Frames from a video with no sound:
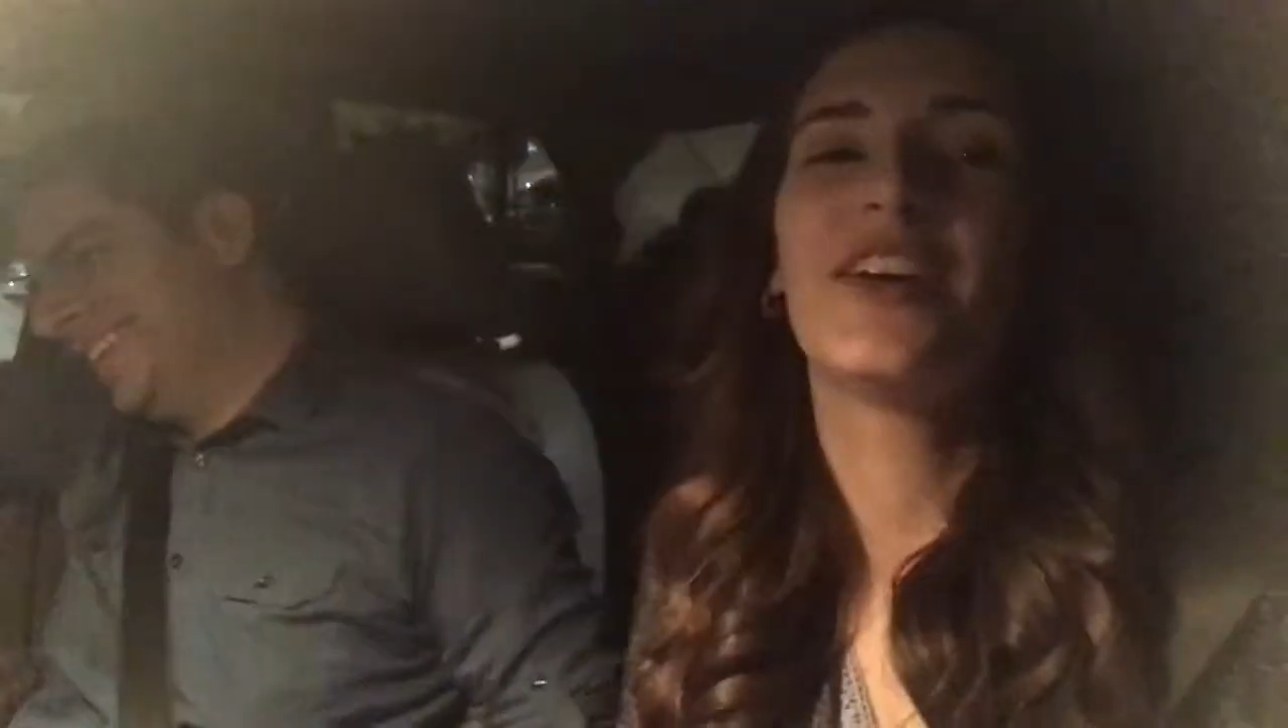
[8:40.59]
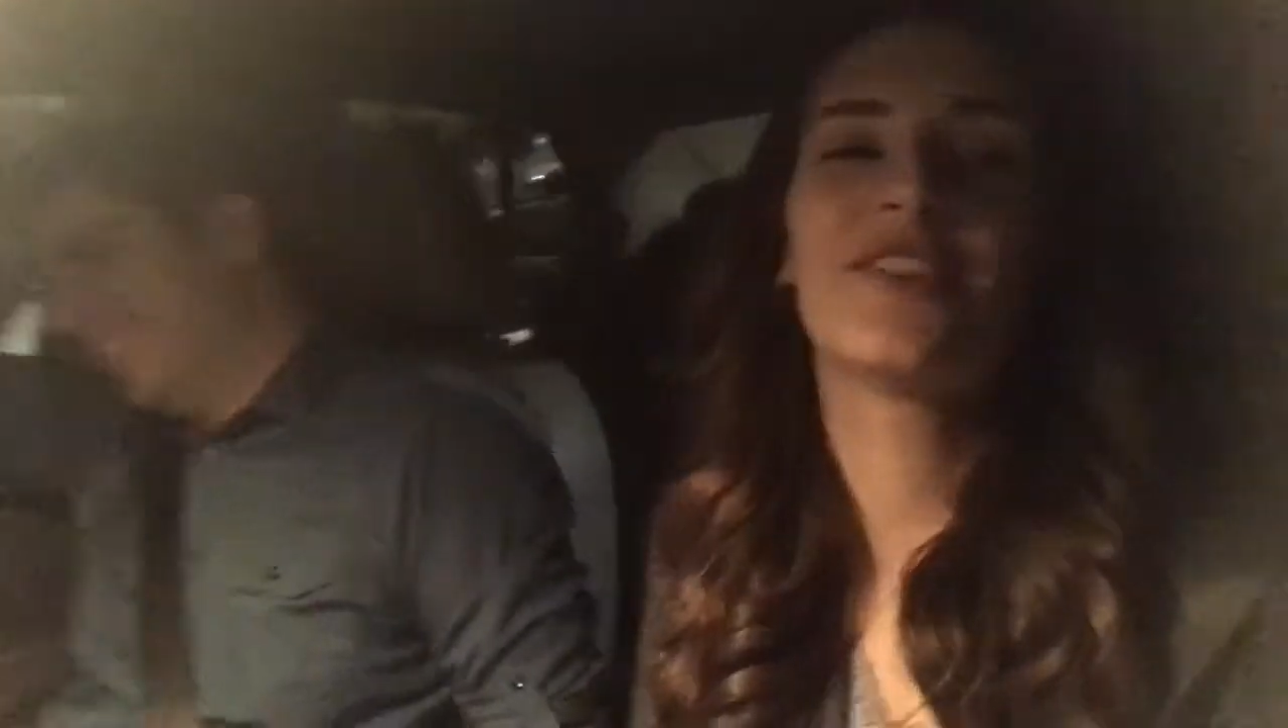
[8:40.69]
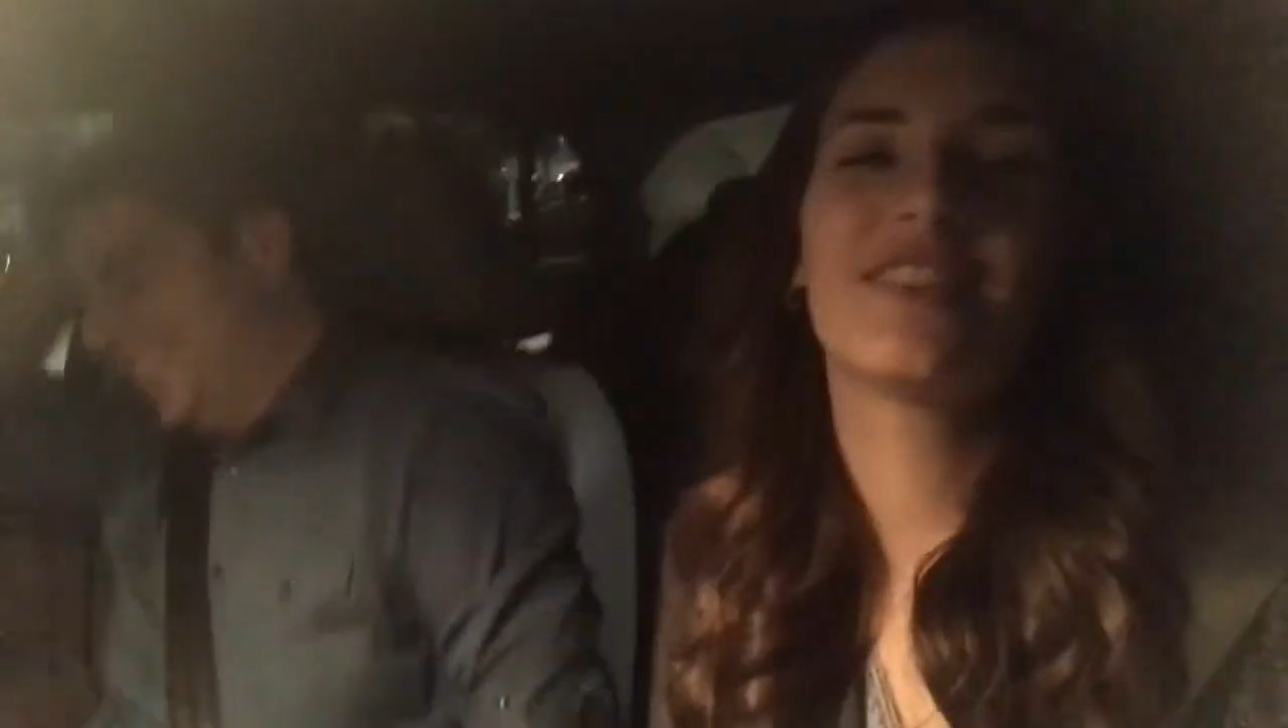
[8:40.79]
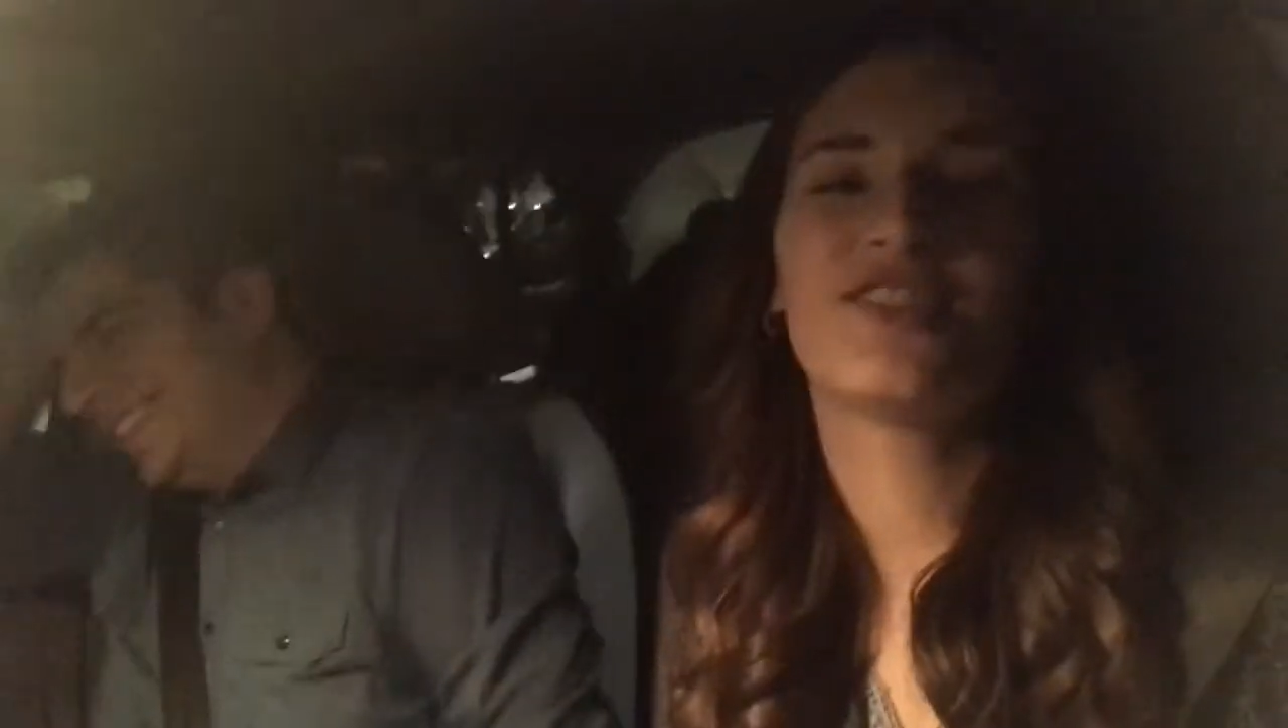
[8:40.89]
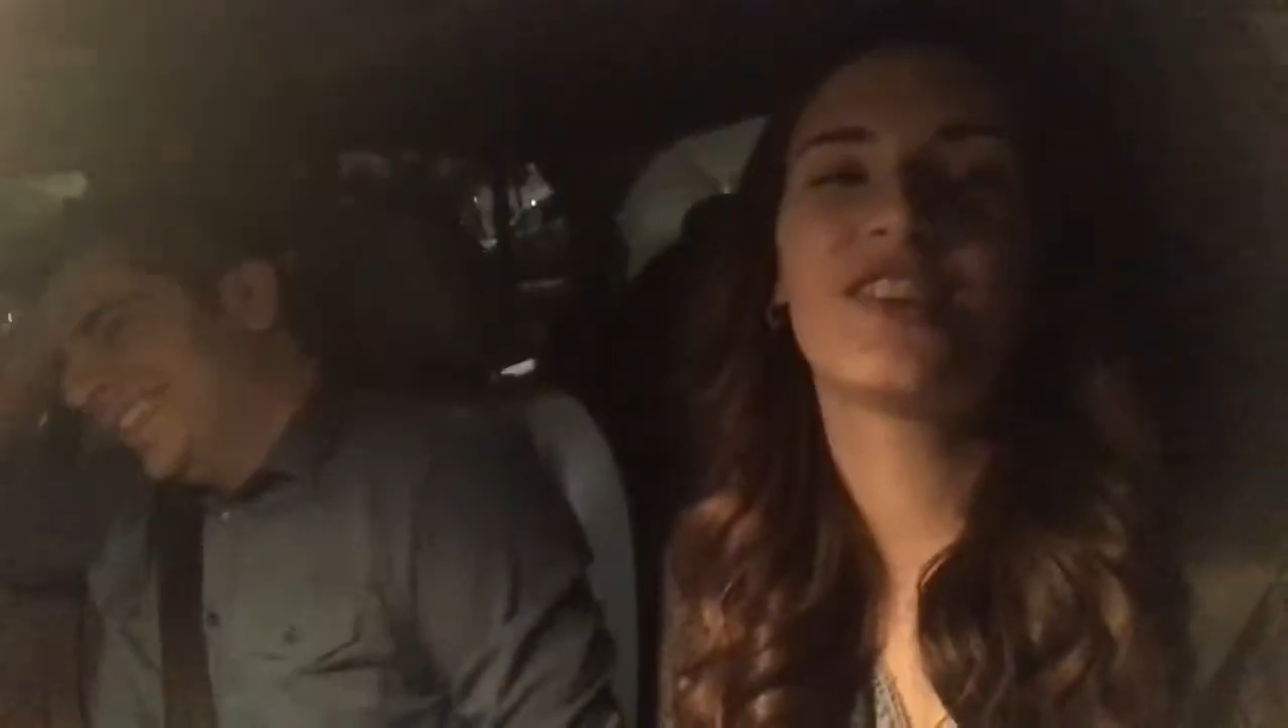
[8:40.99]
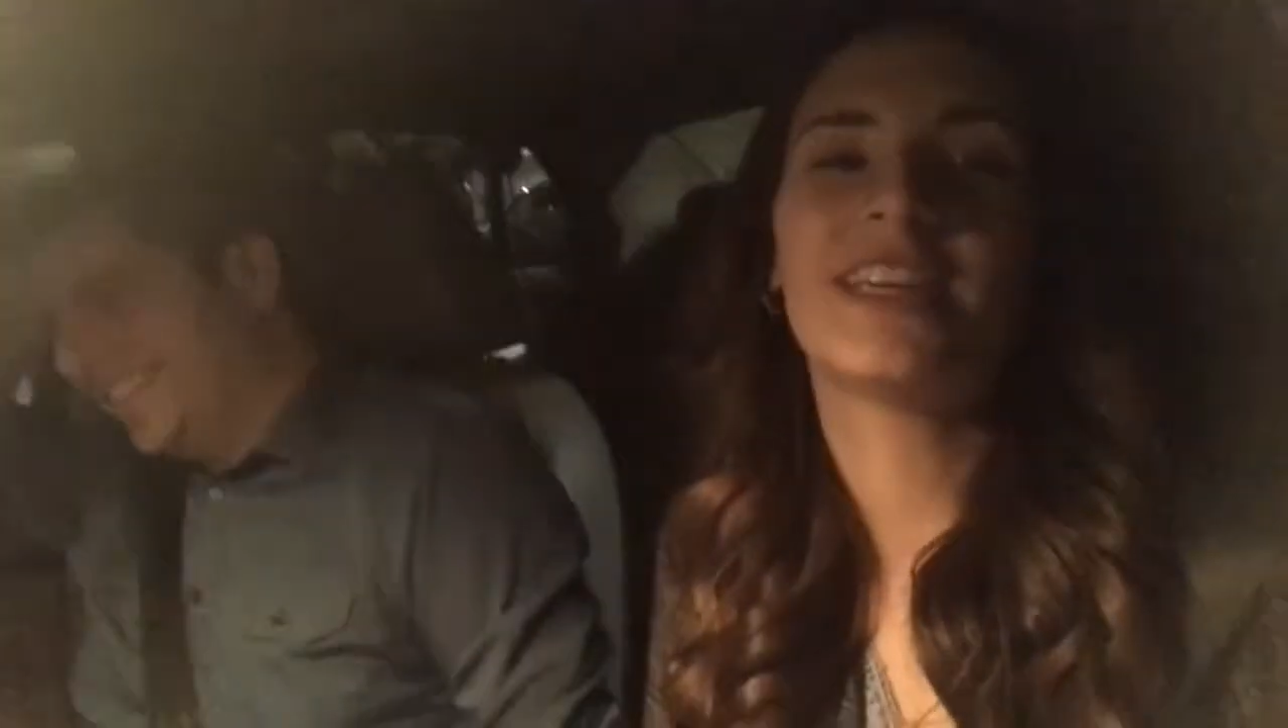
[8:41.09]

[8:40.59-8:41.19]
You're such a